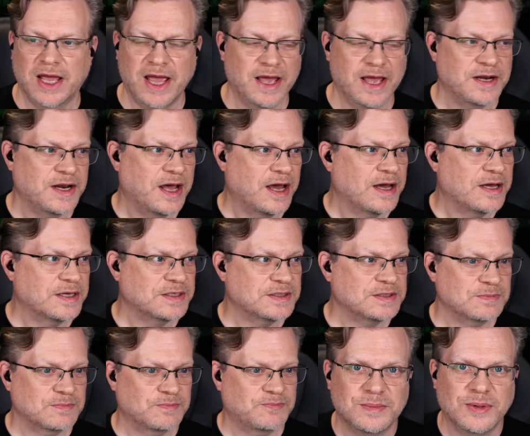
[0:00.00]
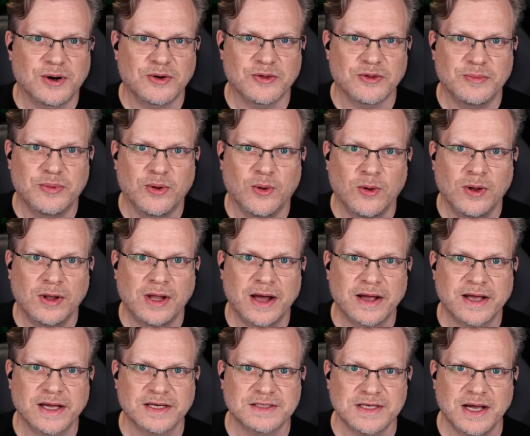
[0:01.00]
And per the poll,
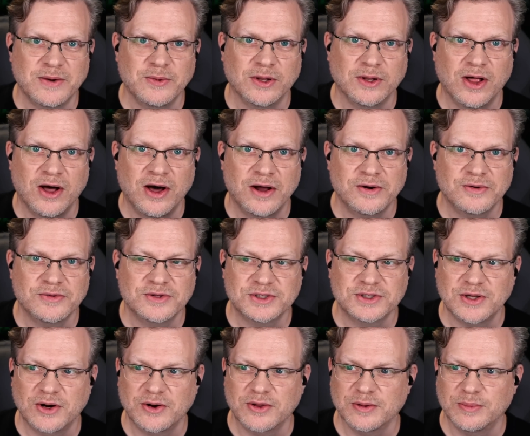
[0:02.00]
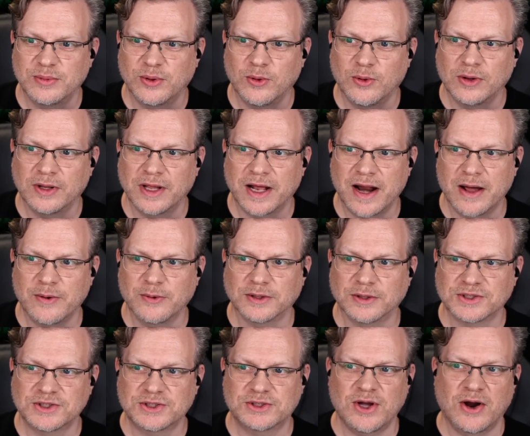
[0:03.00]
I guess I will honor the start of the poll, and I
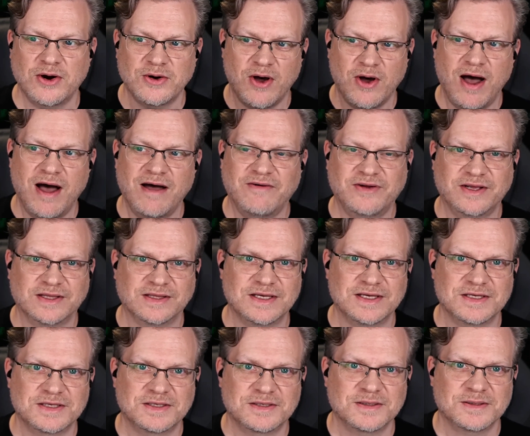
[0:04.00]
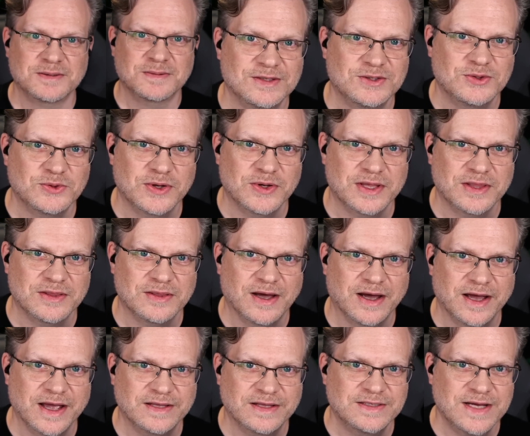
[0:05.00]
will start off at least doing
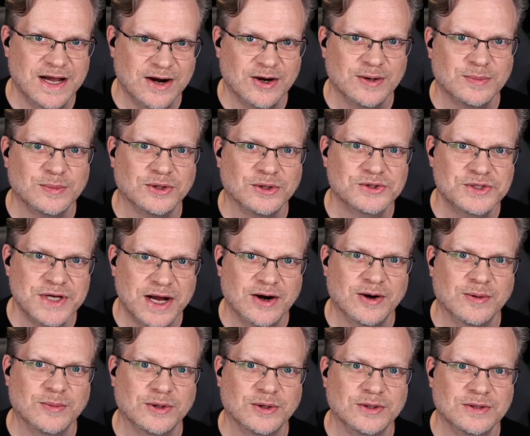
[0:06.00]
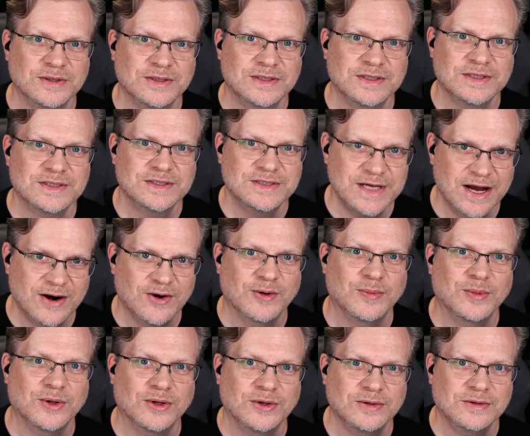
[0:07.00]
a terrible, terrible,
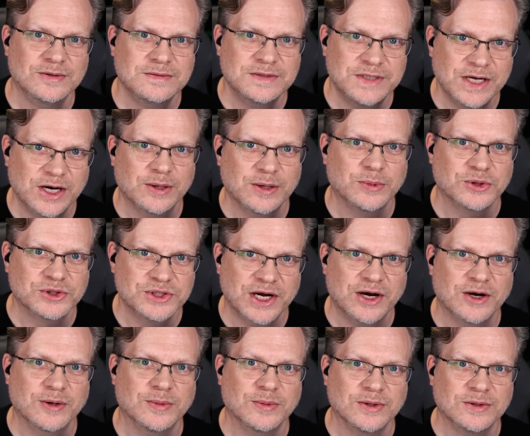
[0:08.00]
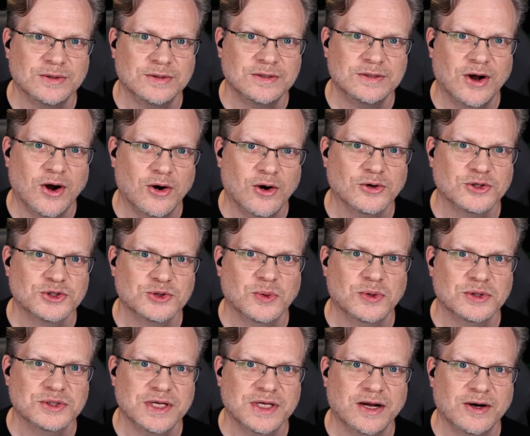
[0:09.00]
terrible, terrible, terrible Arnold
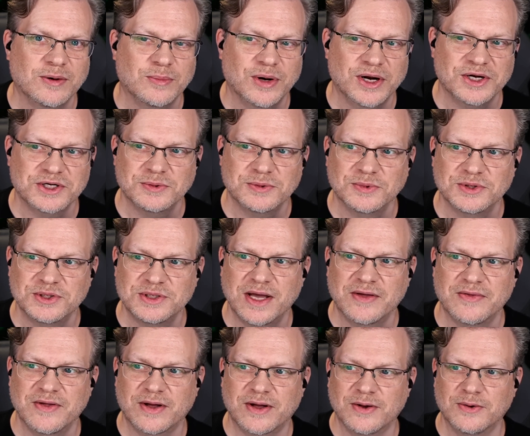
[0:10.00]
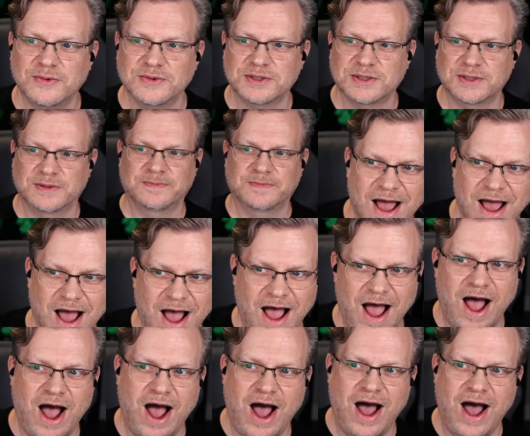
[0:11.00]
Schwarzenegger impression. We'll see how that goes.
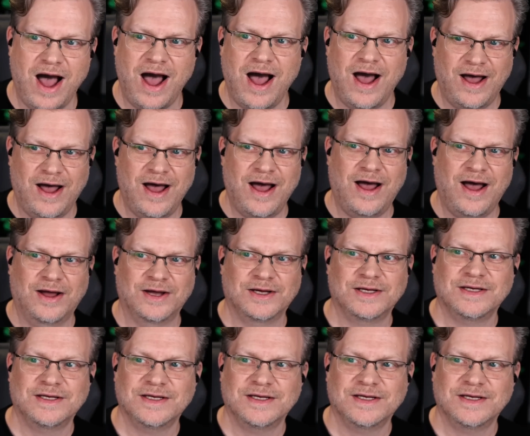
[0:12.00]
Ha ha ha ha.